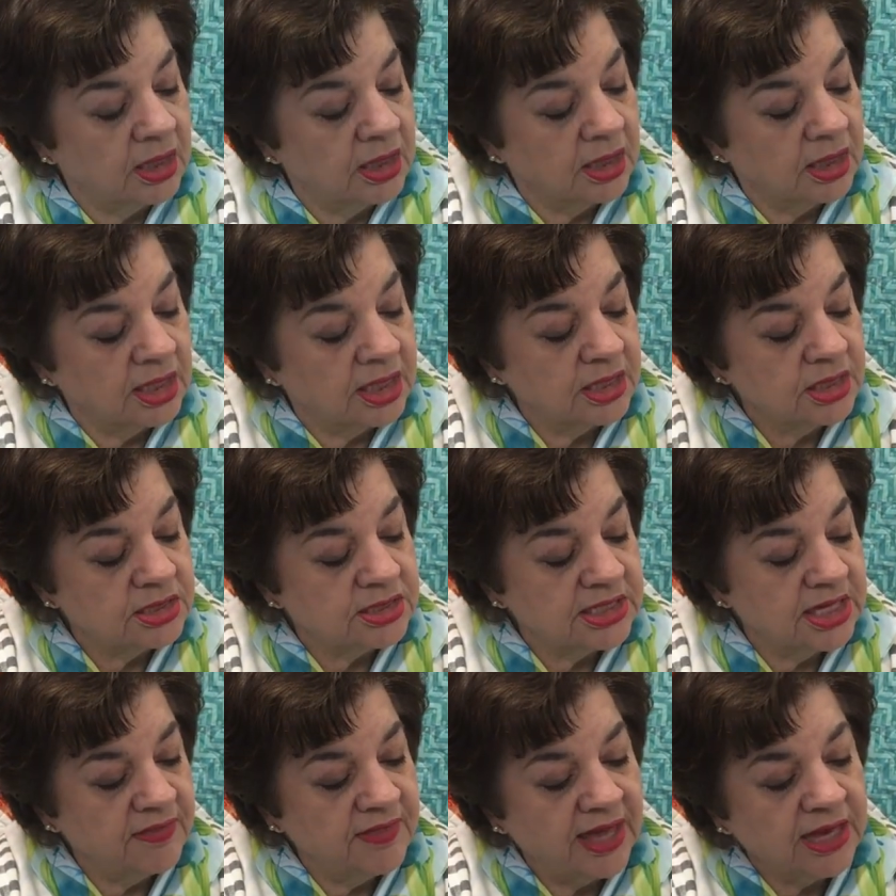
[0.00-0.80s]
Can you
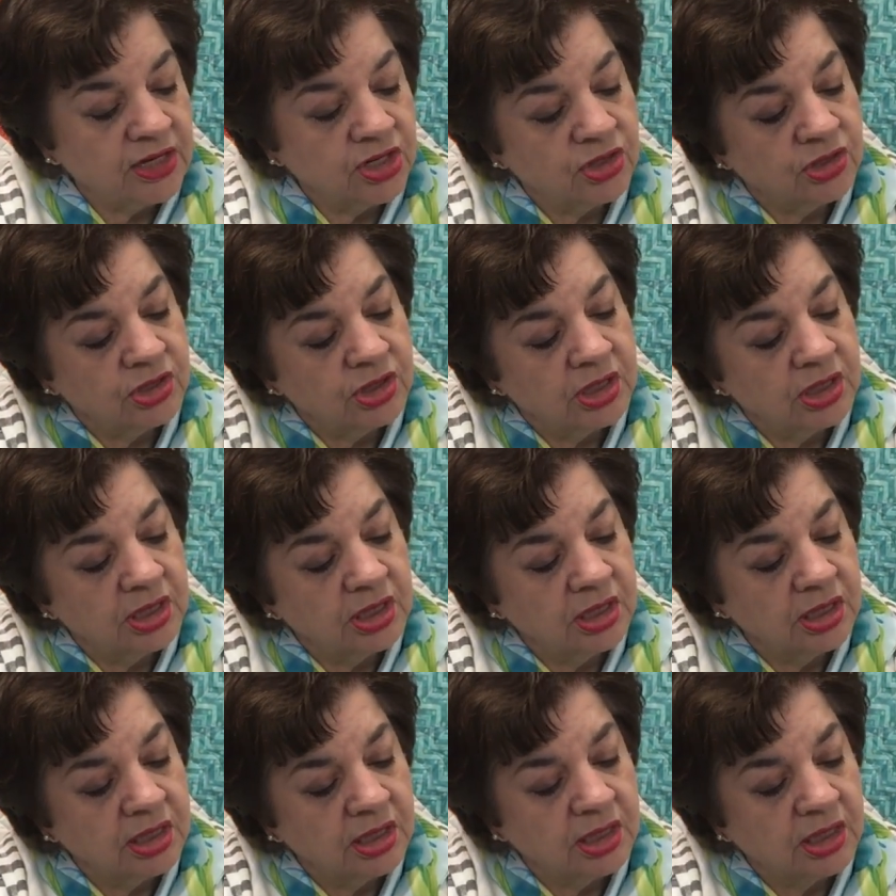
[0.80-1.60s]
see that good?
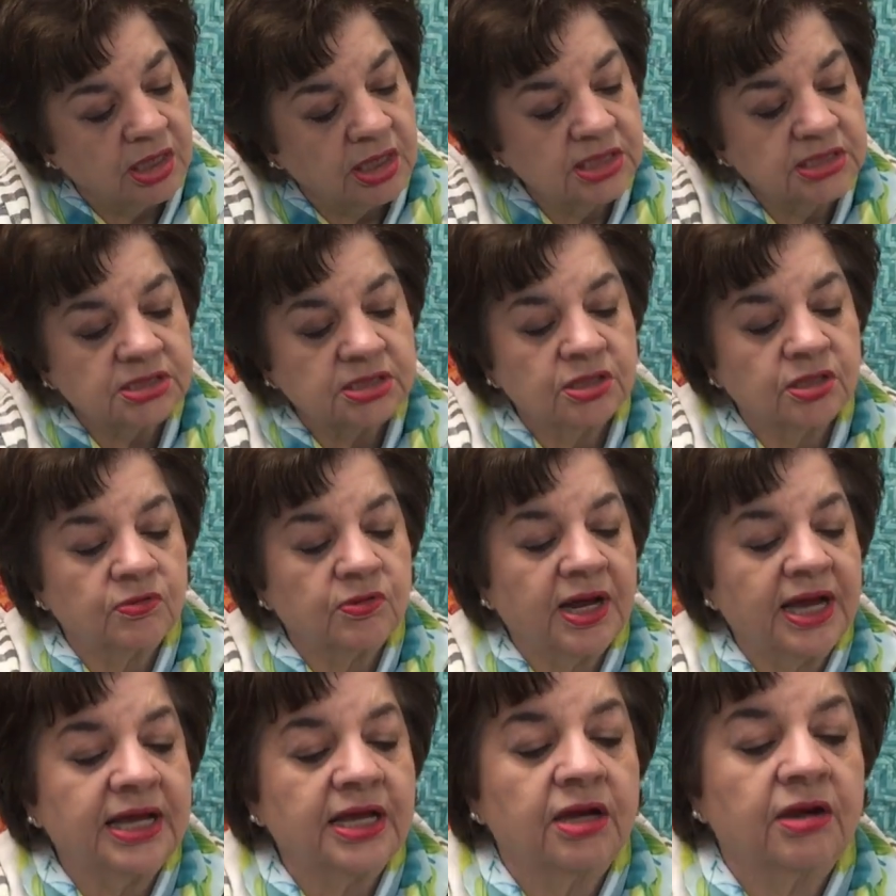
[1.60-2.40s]
Let's look
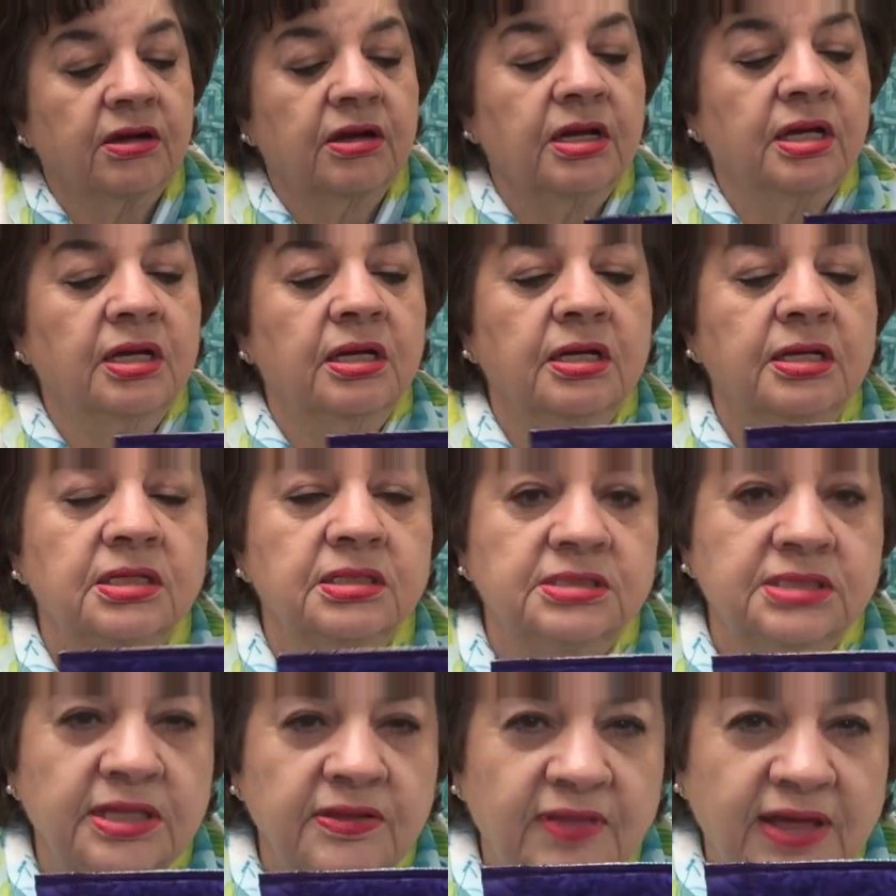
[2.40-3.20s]
right here.
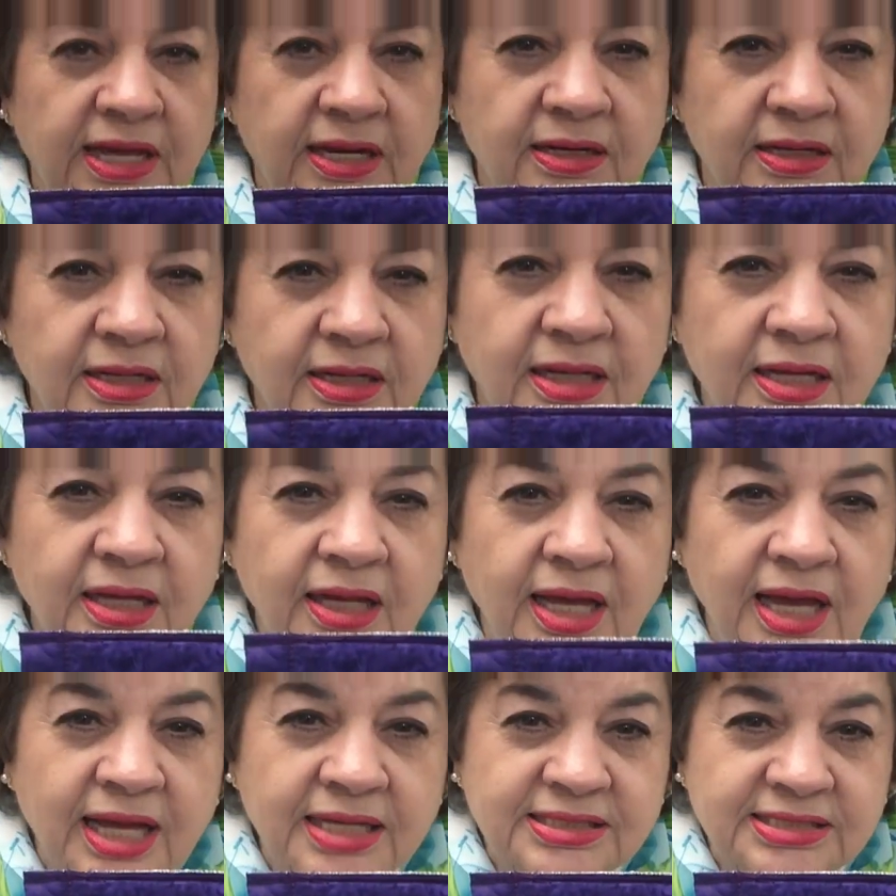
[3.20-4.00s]
See that?
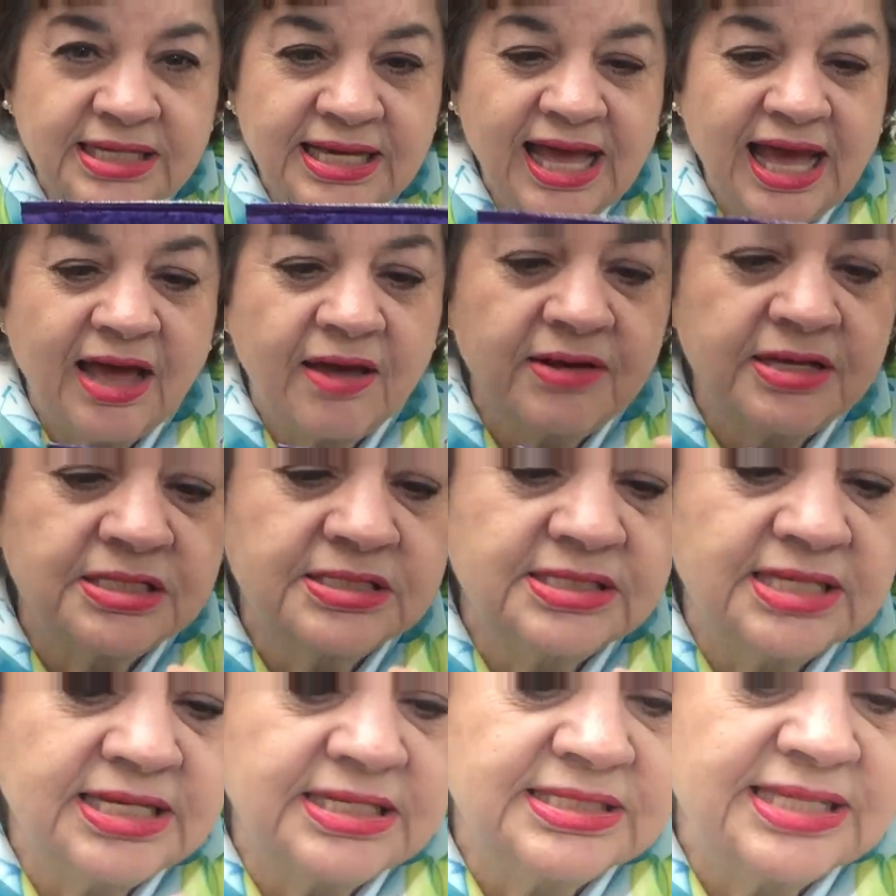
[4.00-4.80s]
See how it's
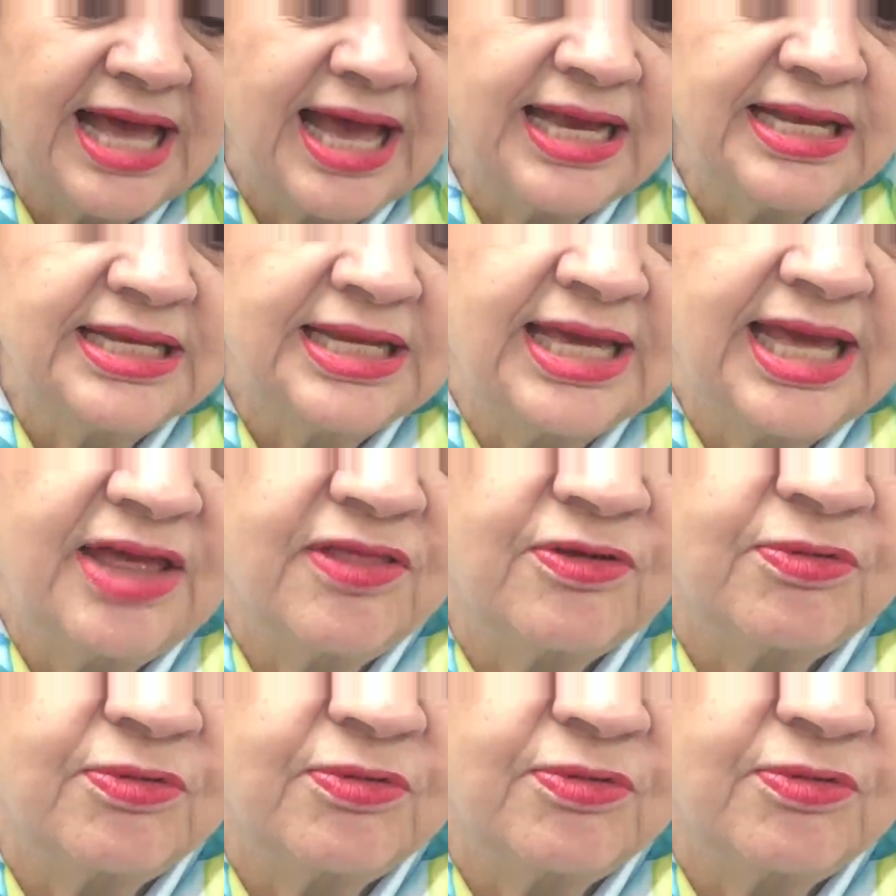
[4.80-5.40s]
zigzagged together